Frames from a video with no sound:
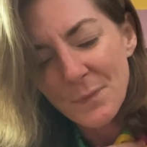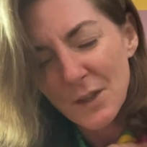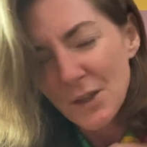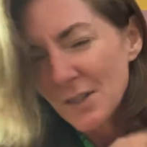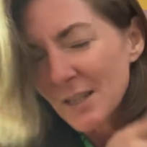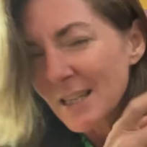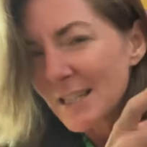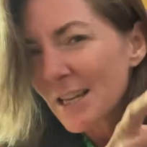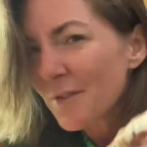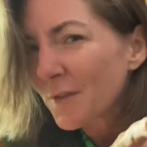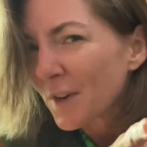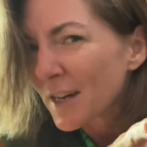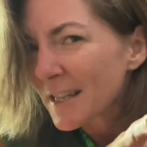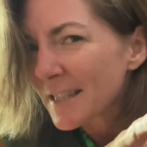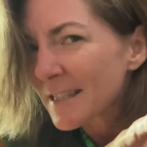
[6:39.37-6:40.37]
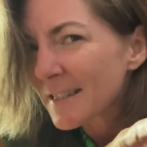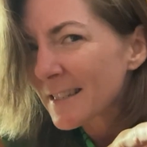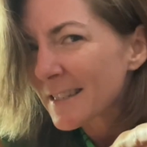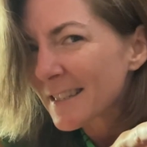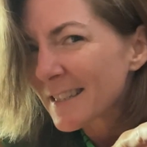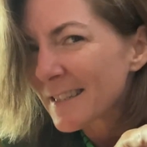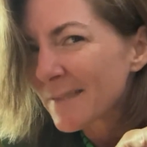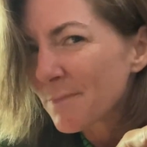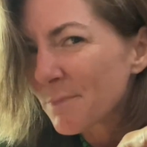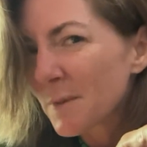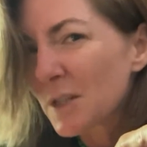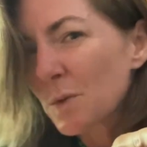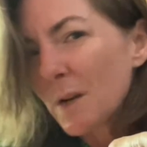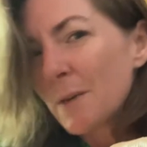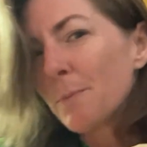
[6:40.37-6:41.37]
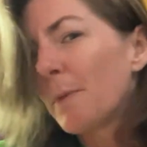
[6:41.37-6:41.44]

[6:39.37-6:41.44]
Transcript: There's a difference between